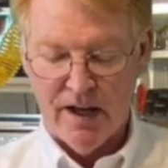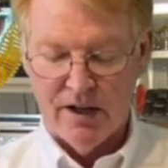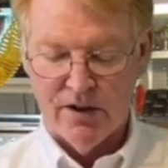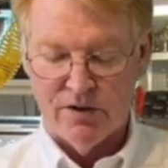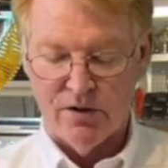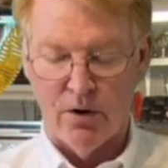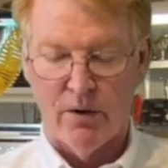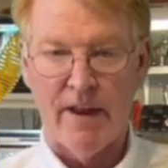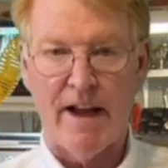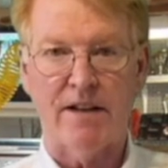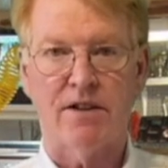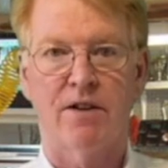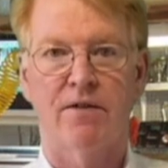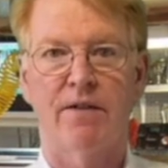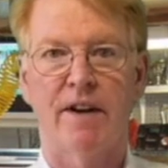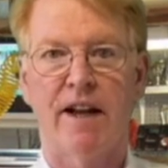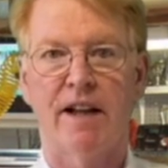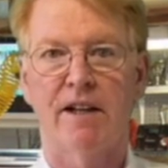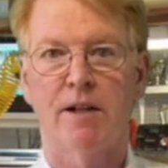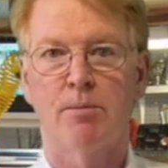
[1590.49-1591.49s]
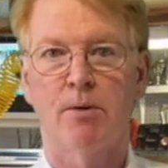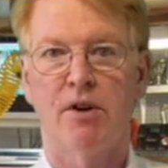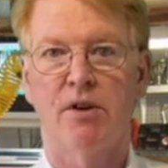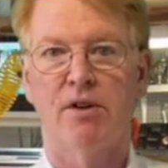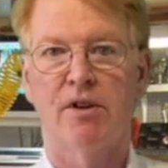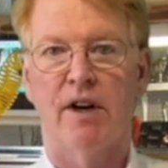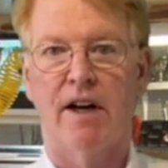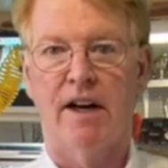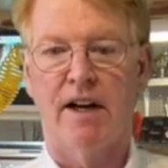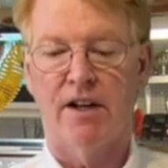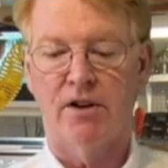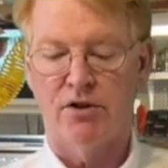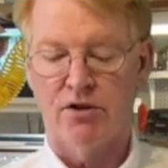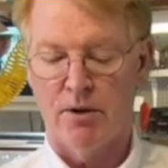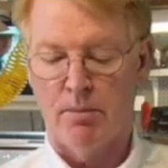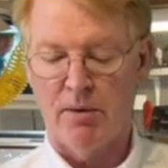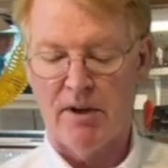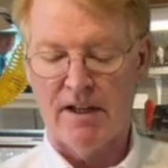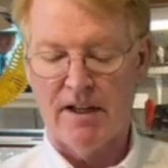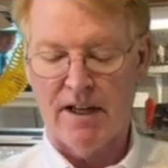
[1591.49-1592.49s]
So that's available,
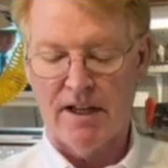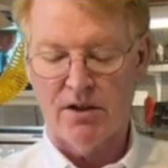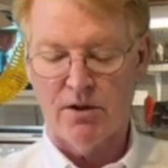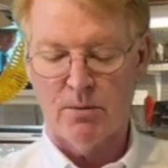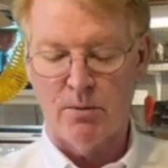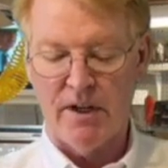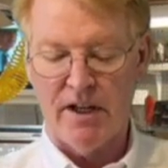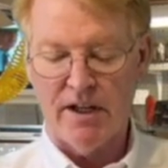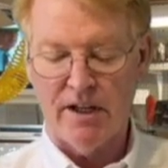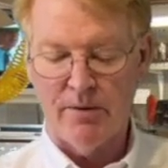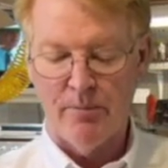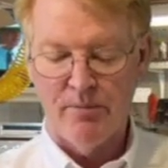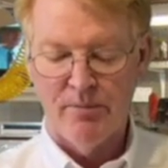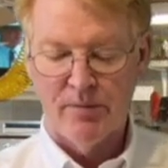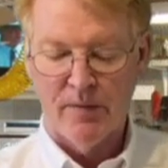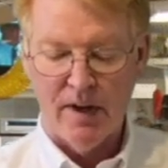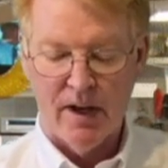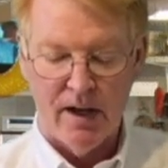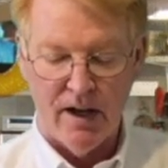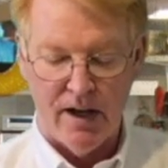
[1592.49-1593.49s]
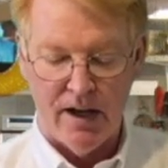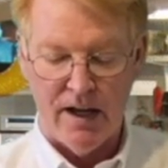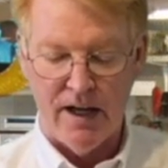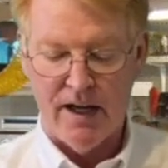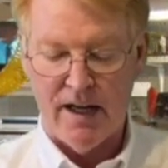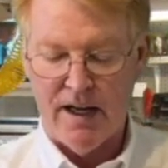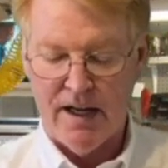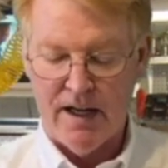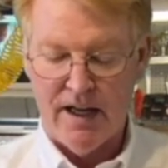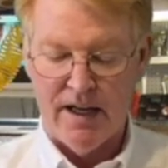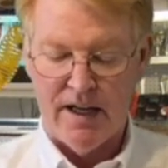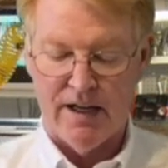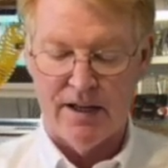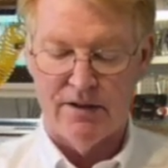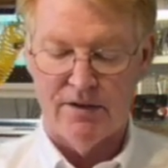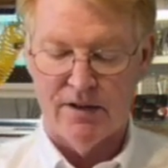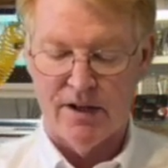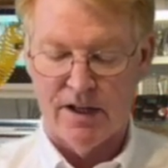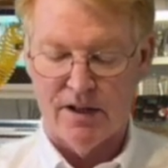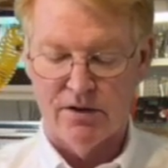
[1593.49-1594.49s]
shipping next week,
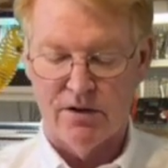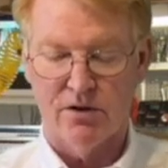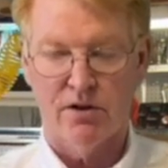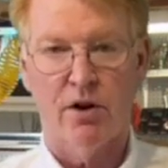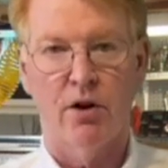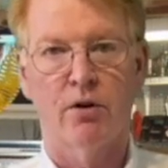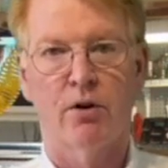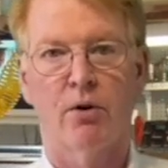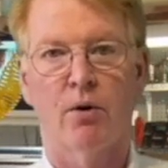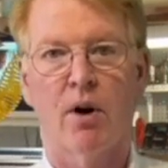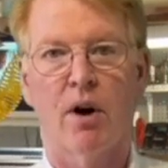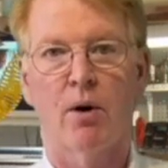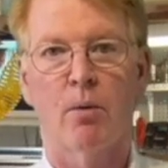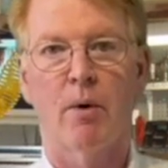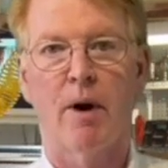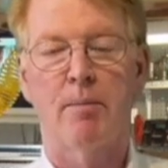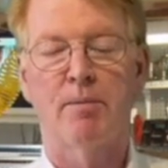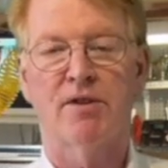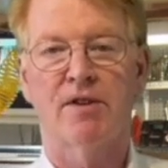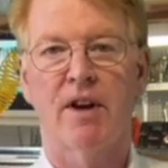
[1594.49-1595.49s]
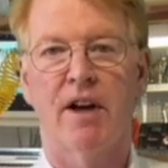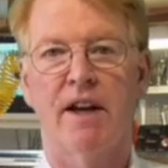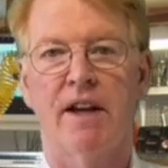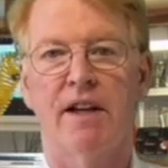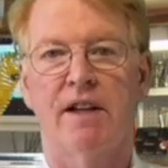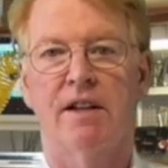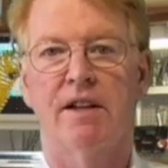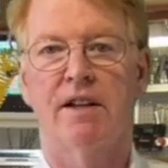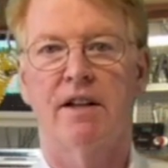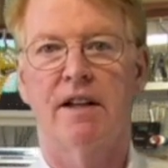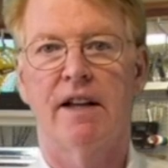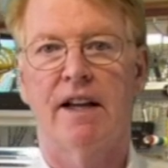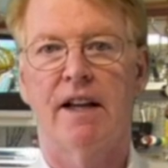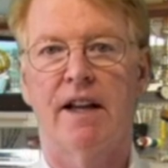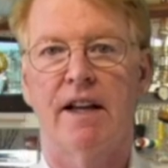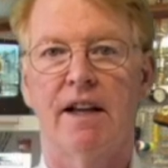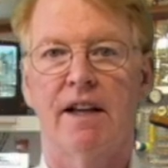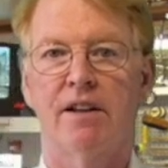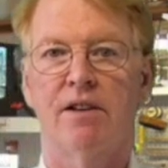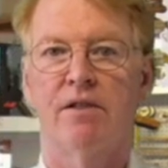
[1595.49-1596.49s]
and just go to our website
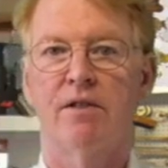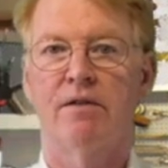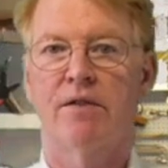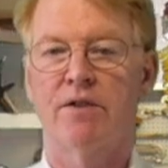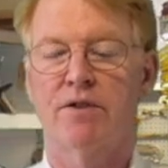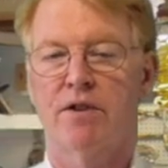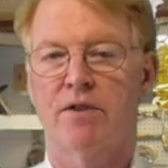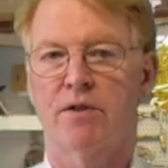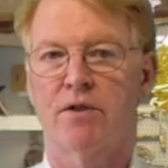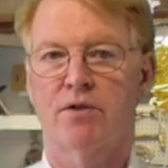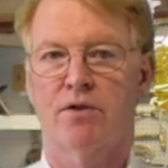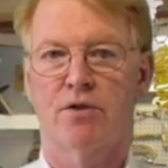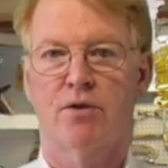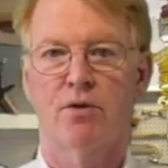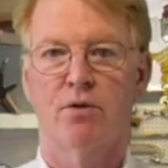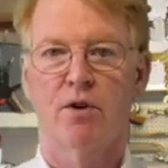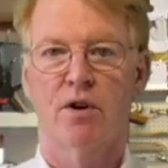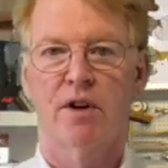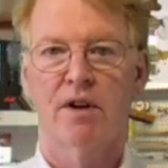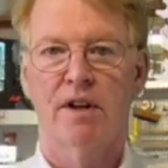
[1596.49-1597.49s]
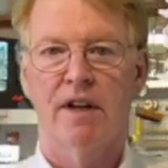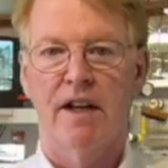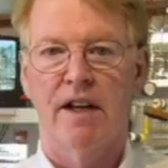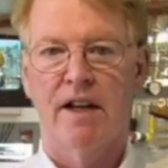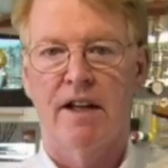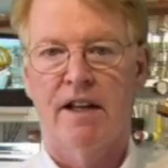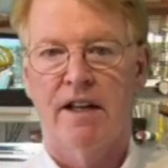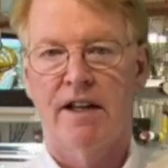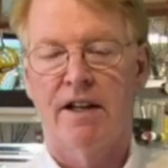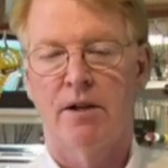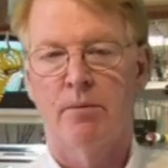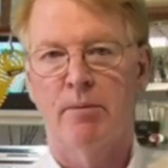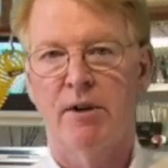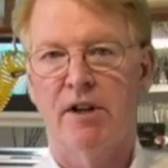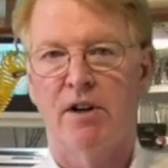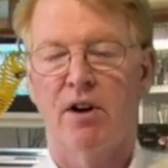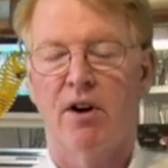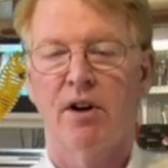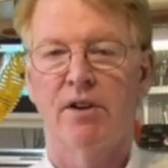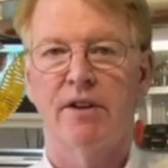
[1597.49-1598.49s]
and visit the store. It'll be
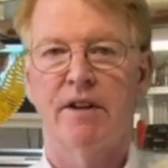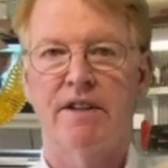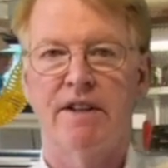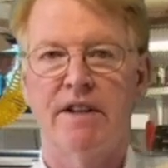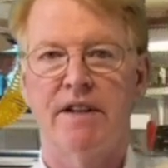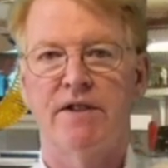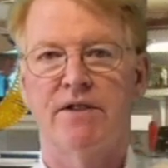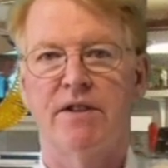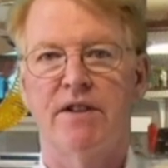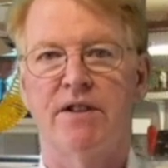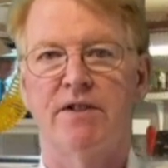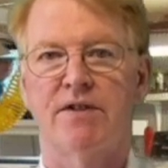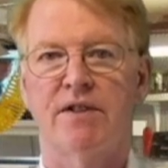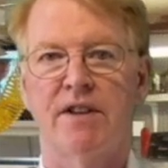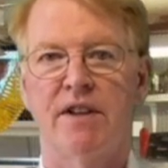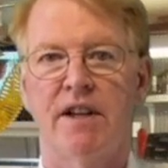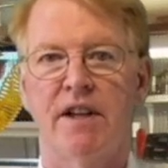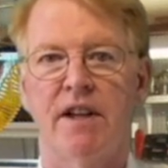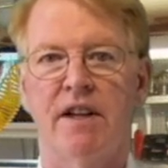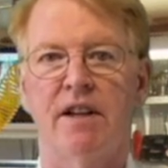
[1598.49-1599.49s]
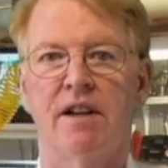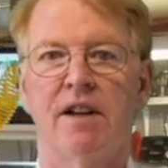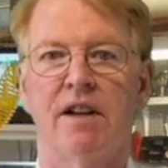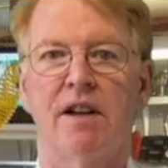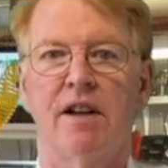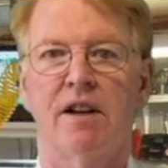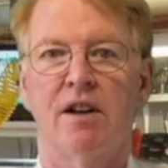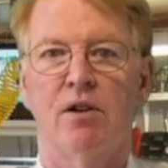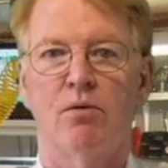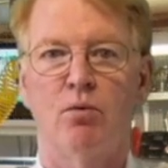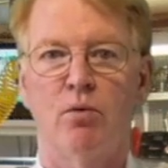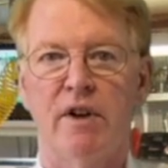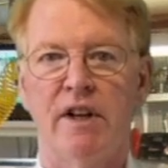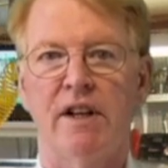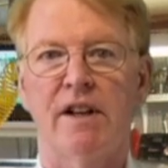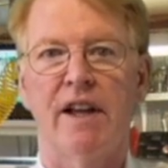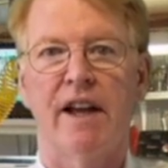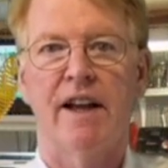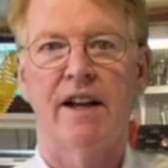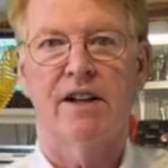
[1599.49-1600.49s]
called the DCC
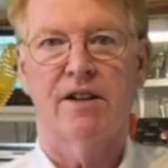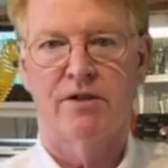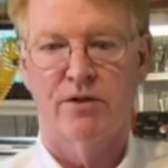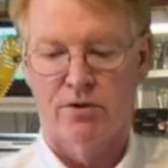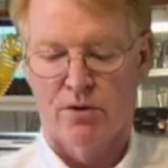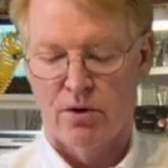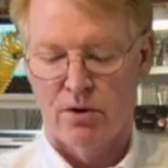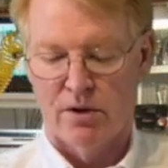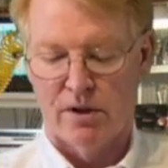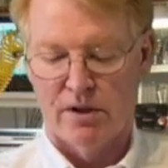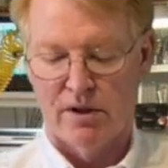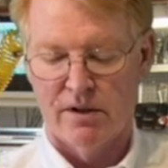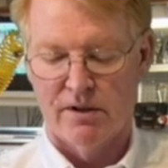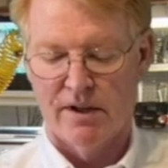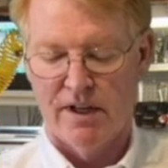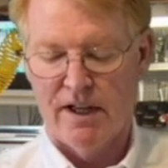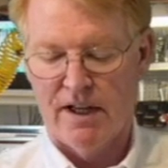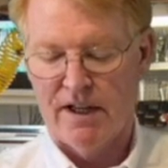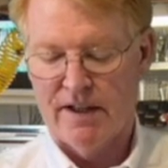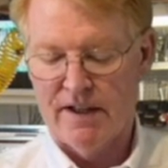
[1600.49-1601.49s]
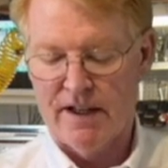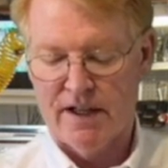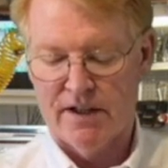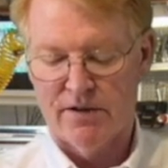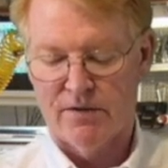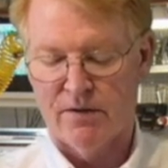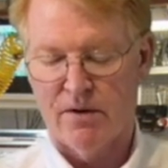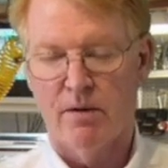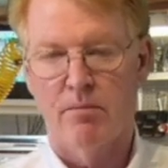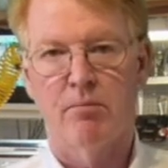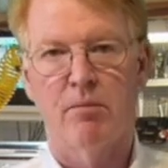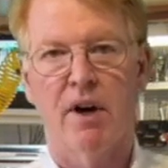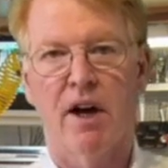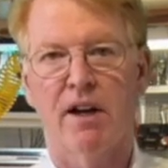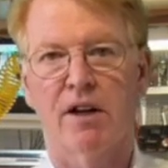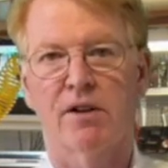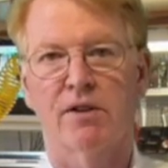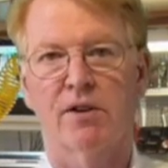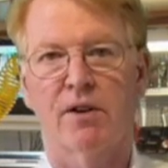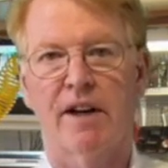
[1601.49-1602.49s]
Relay Controller, and that's from
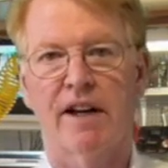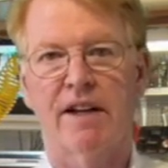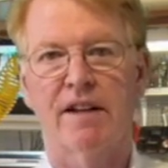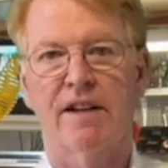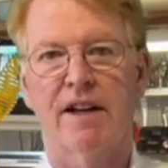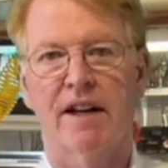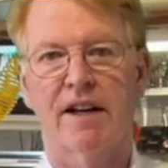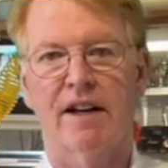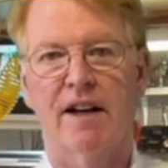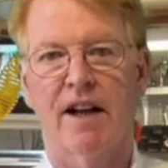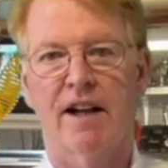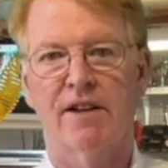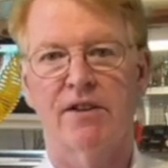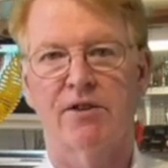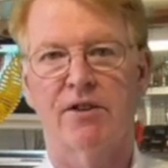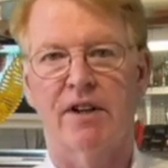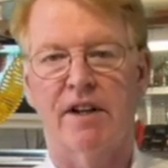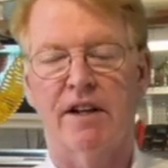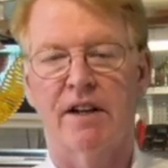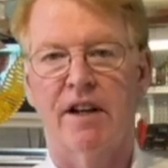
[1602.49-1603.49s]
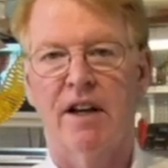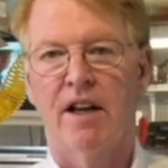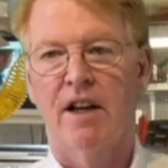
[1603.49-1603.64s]
Model Train Technology.